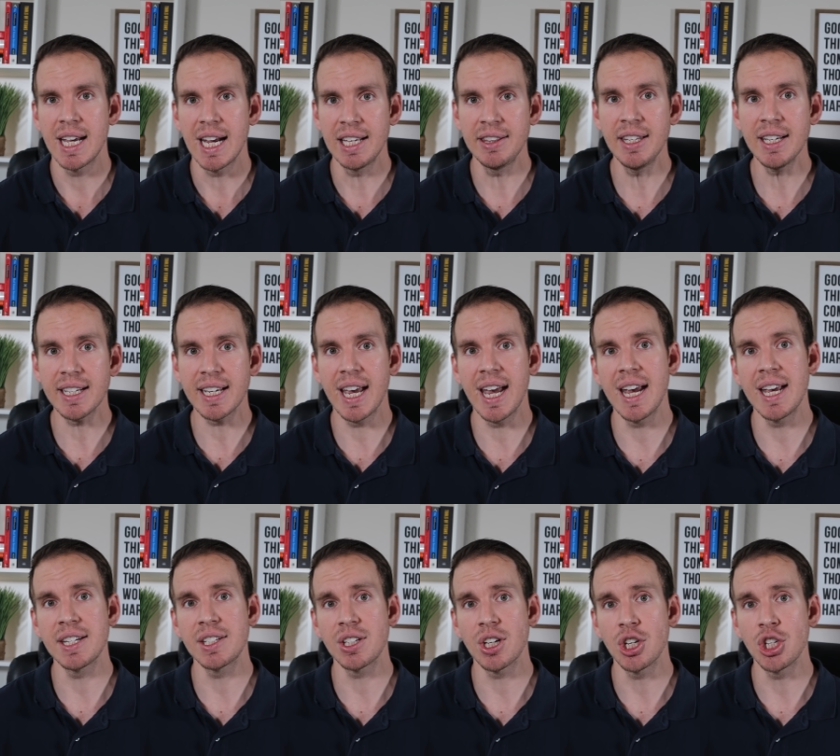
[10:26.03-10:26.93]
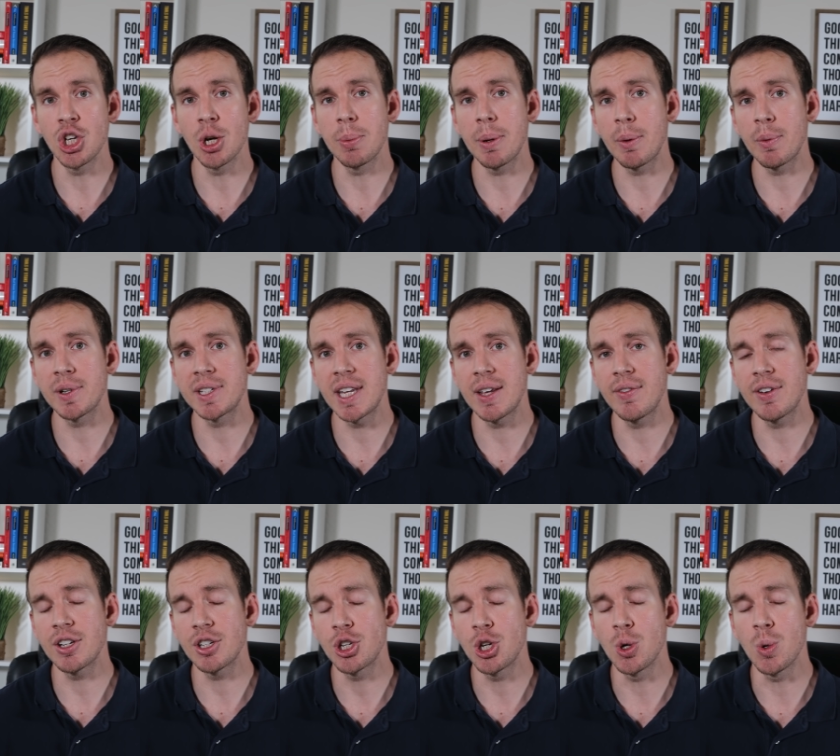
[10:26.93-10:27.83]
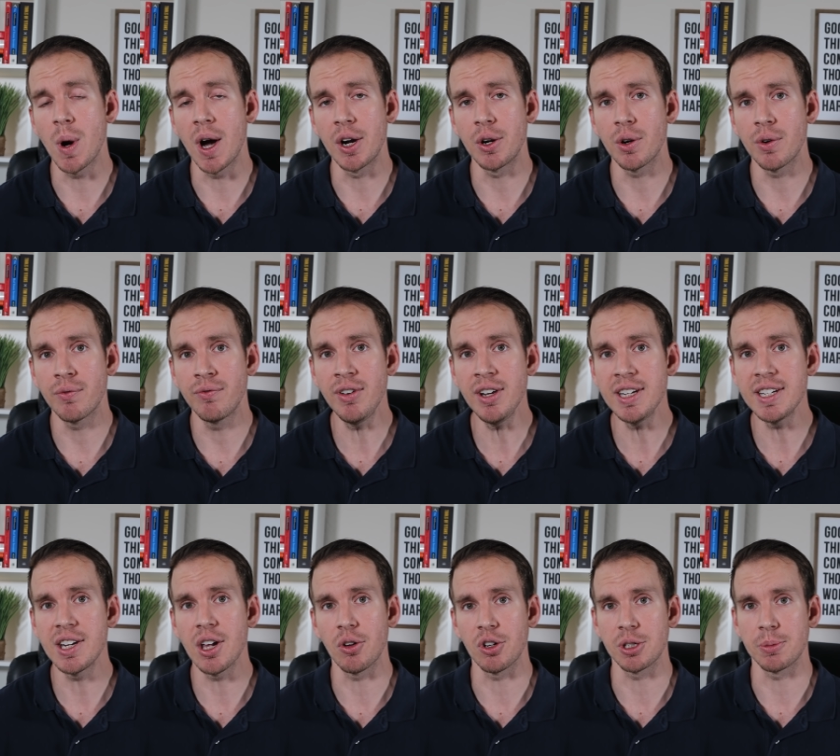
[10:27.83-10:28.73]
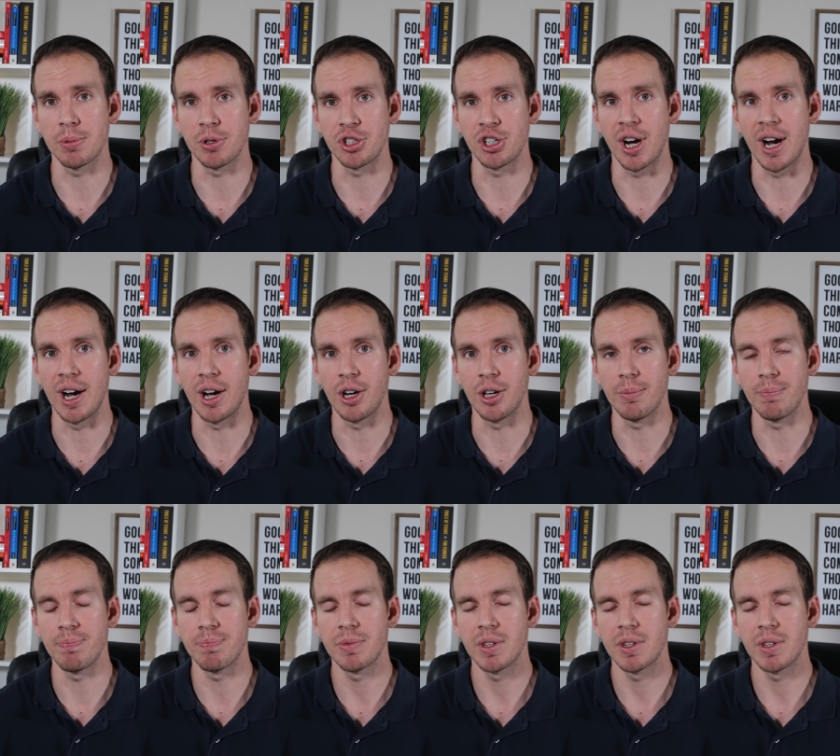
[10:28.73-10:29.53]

in that case, you'll be receiving $250 per child.